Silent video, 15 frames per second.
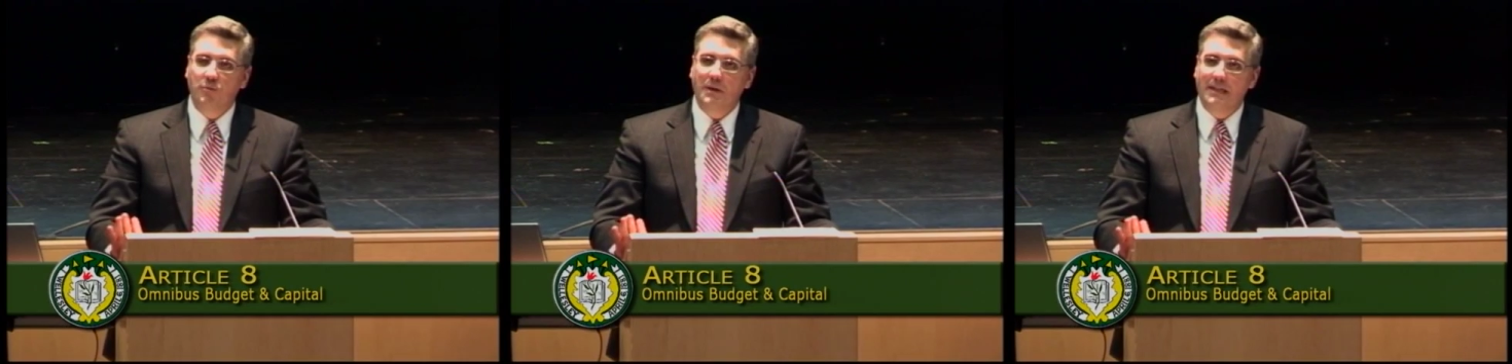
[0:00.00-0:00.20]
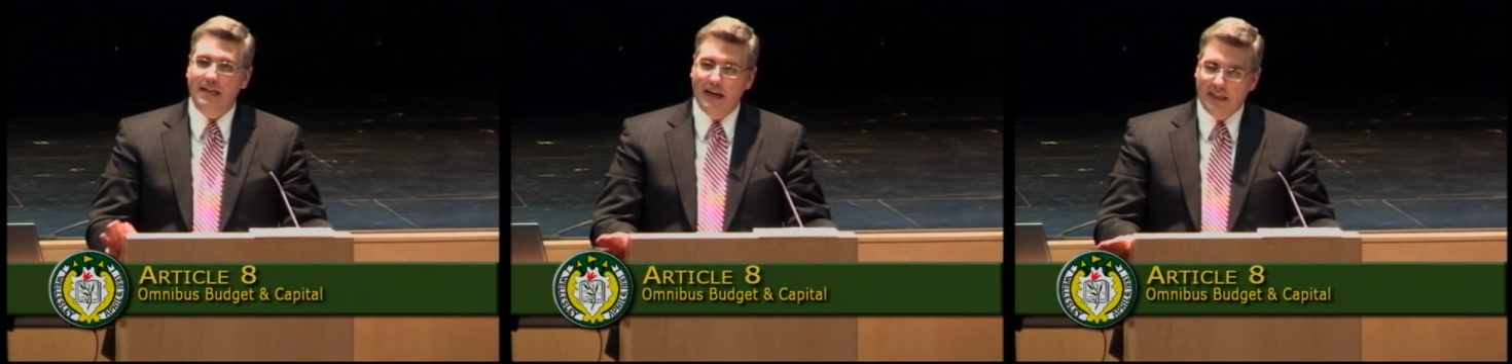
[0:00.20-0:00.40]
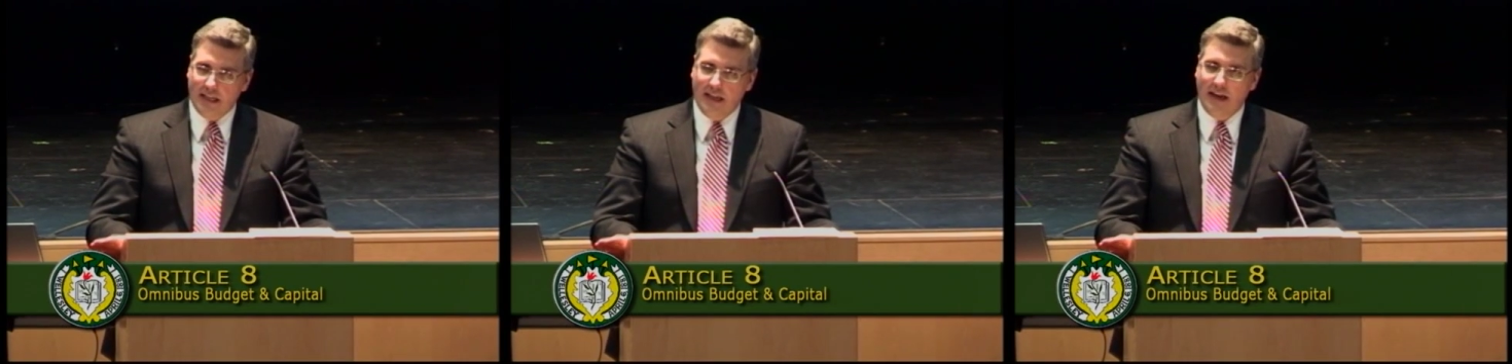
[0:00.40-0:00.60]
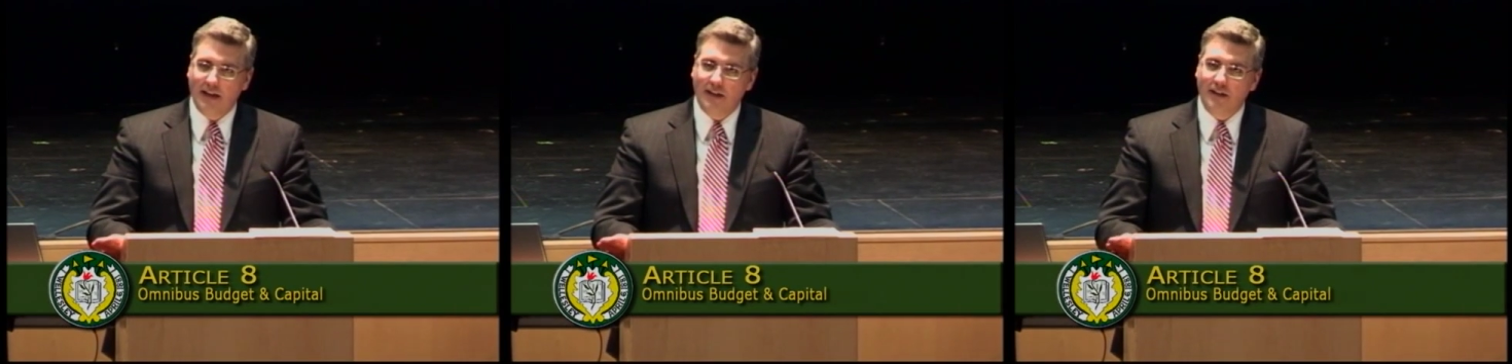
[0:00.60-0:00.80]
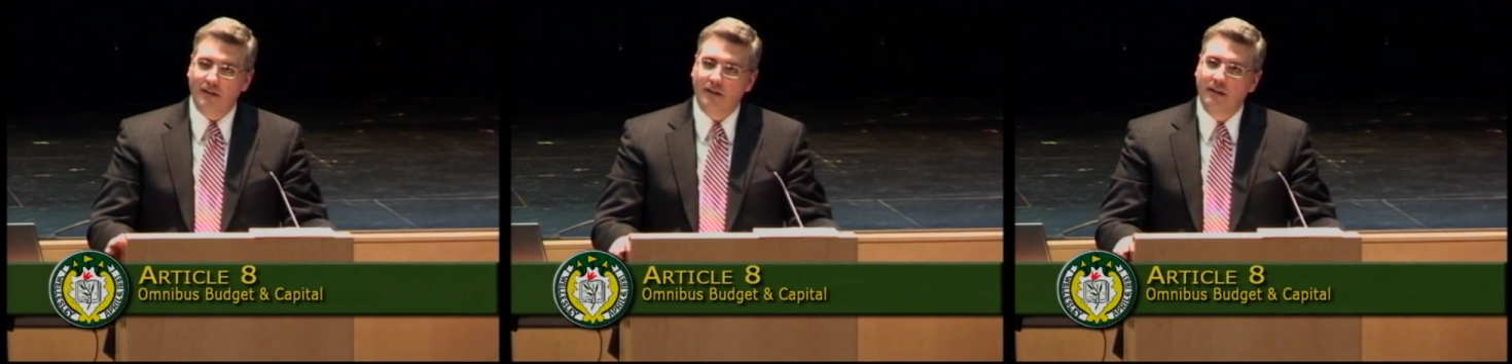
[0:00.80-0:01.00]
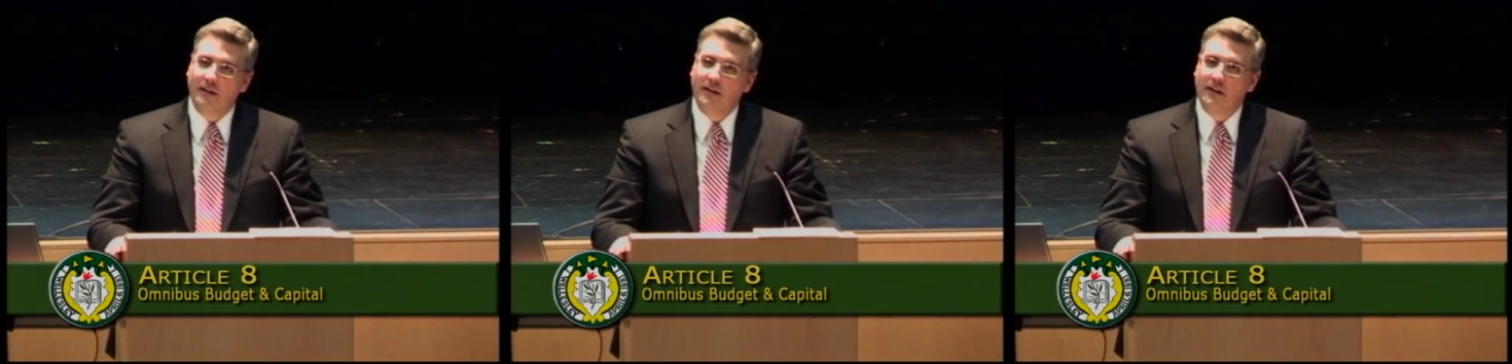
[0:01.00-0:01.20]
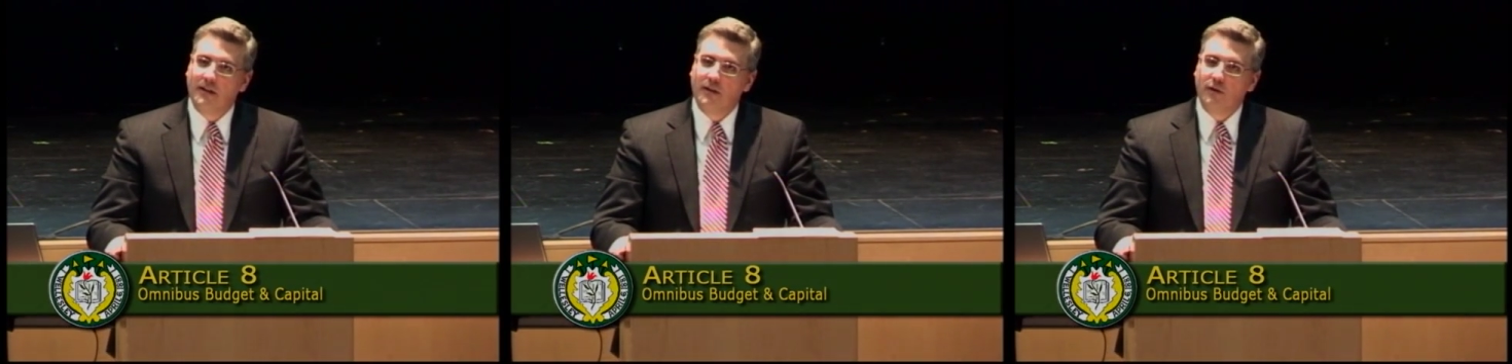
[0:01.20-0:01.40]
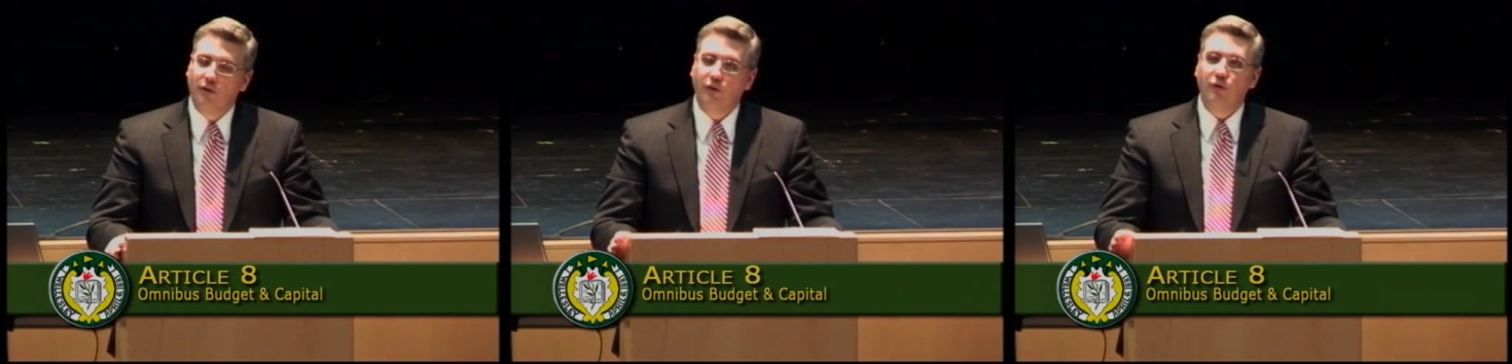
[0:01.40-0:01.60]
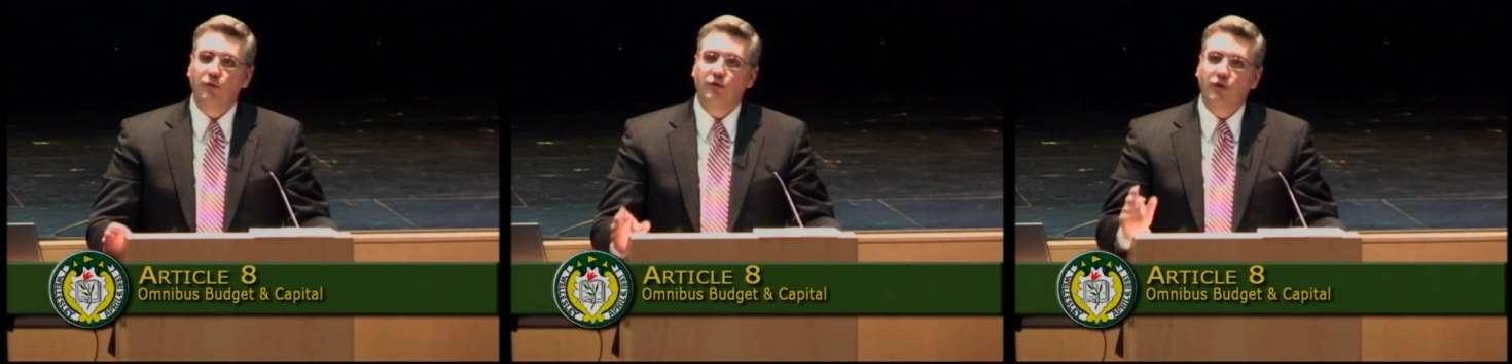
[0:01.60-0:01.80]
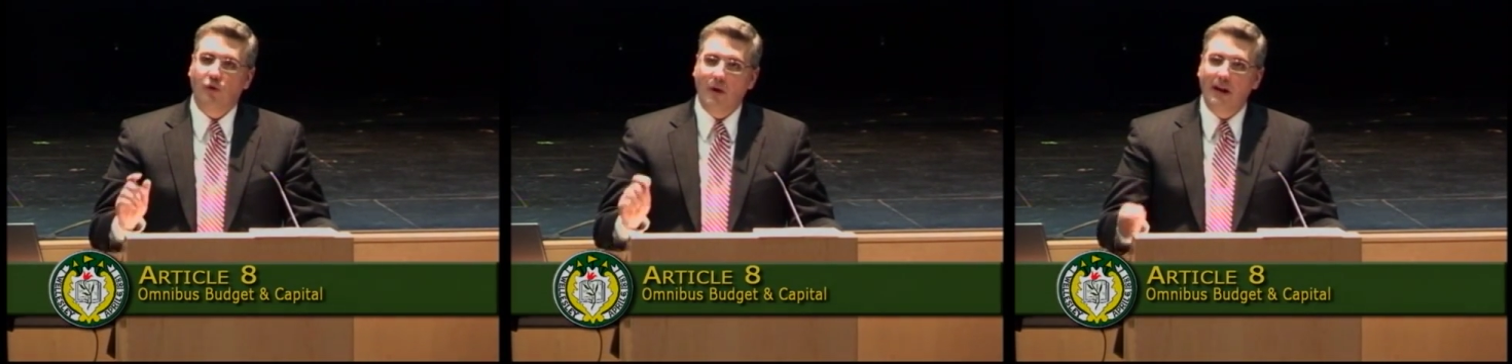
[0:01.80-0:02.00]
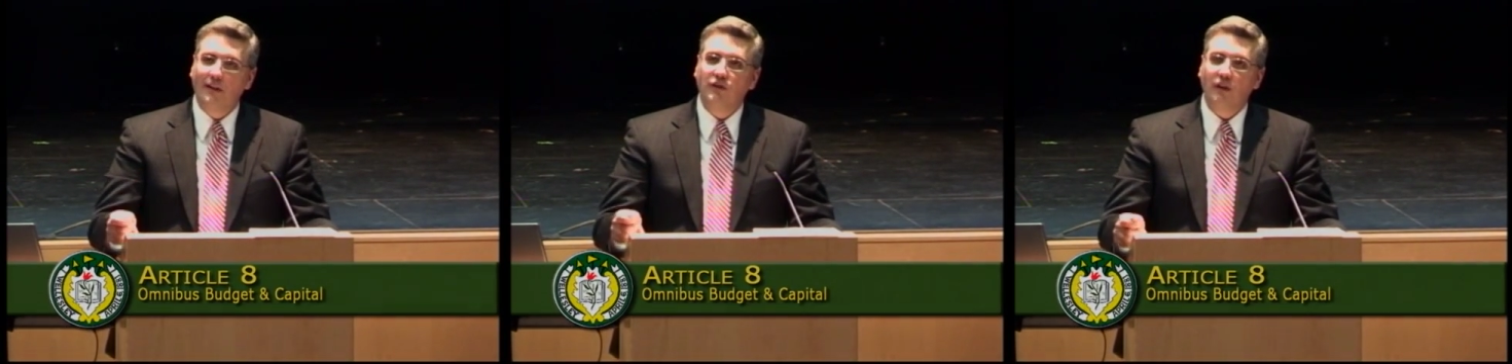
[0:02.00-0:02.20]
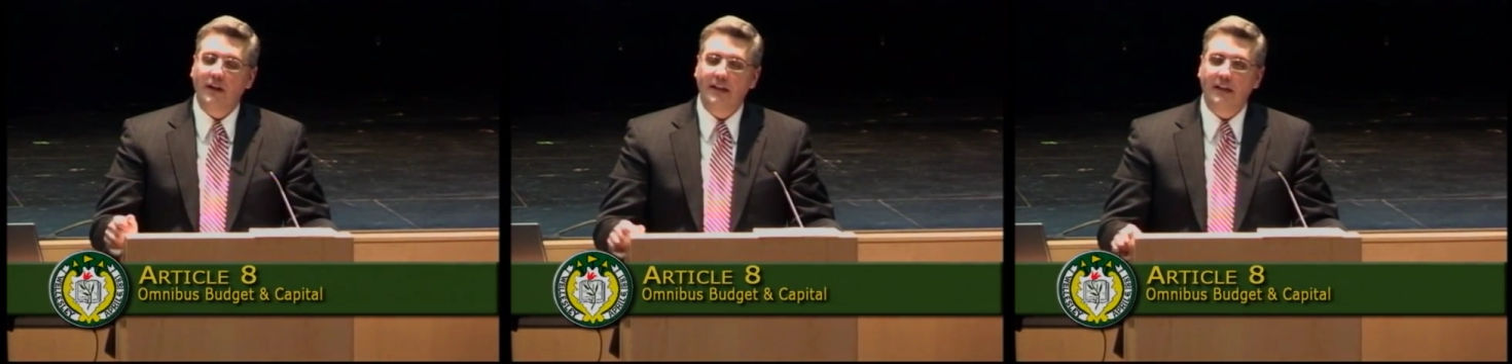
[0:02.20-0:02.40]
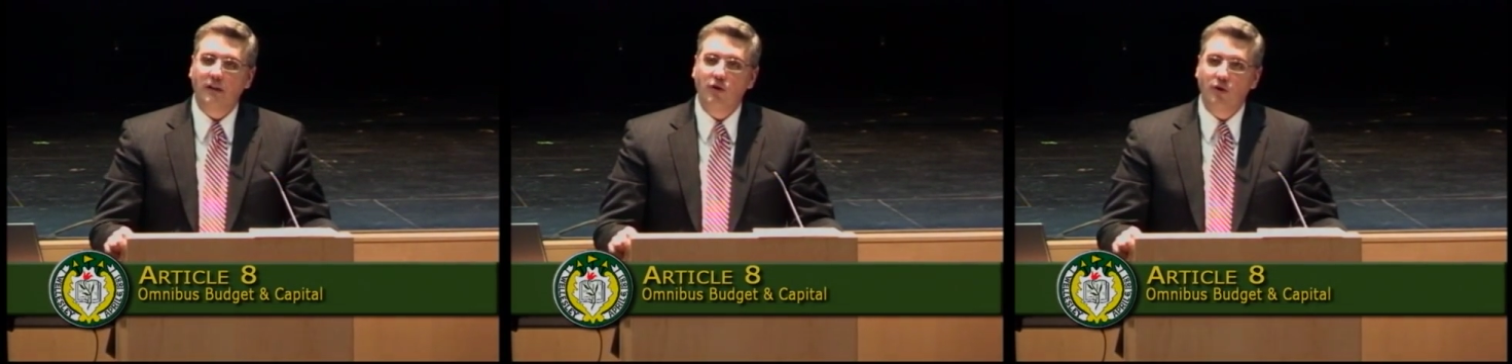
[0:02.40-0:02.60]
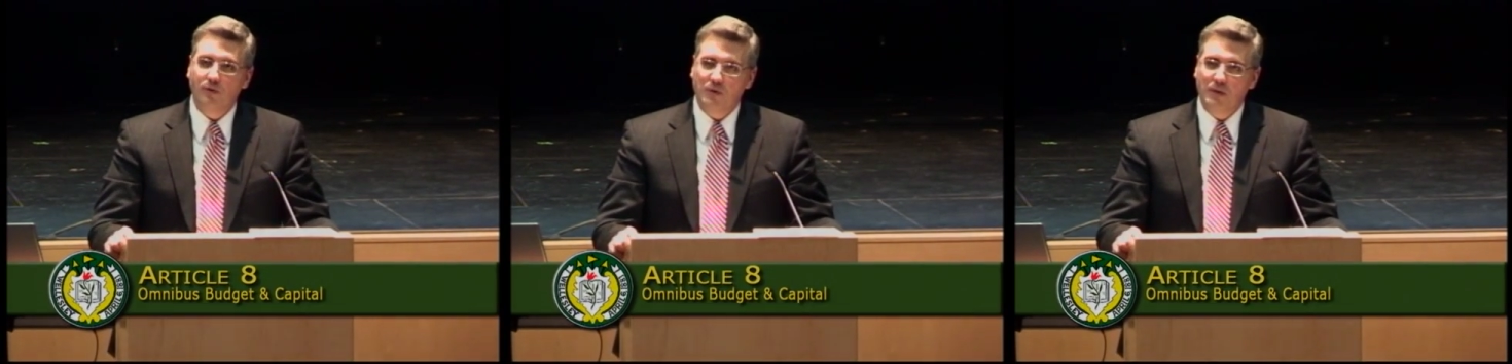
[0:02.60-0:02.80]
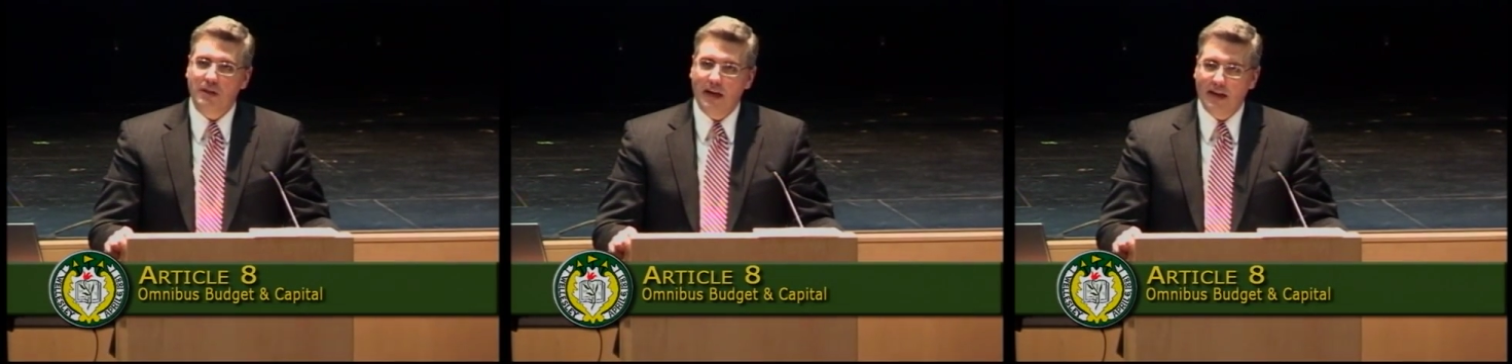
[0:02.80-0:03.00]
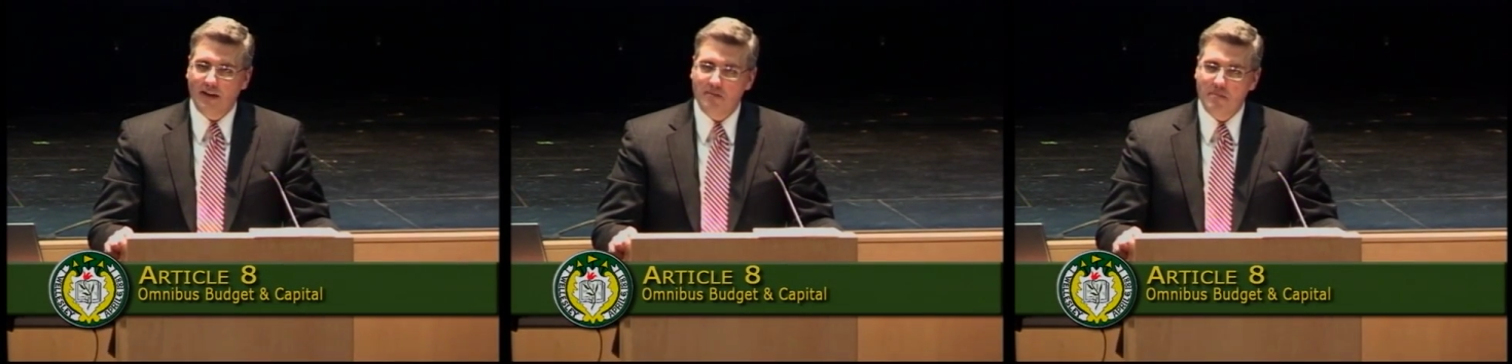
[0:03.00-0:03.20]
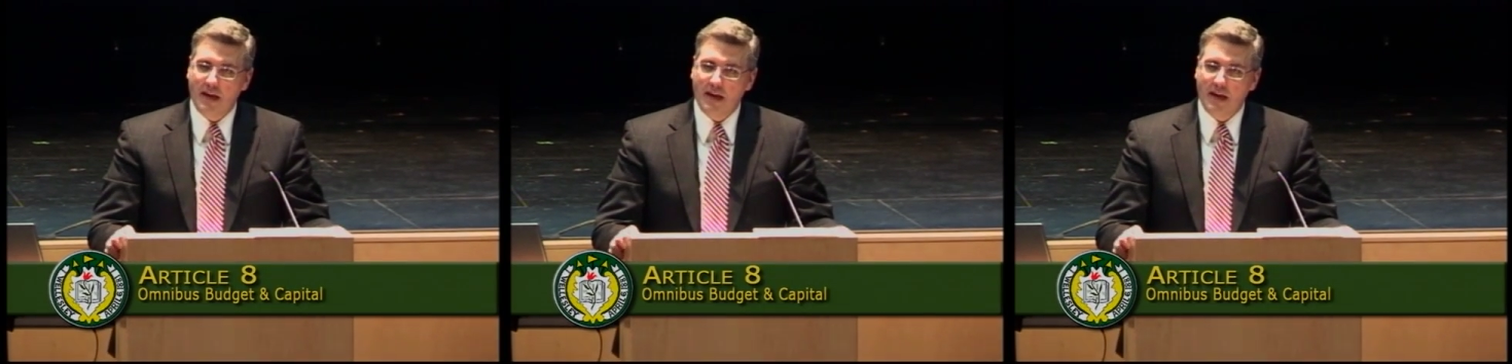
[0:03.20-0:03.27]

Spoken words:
dedicated to translating those data,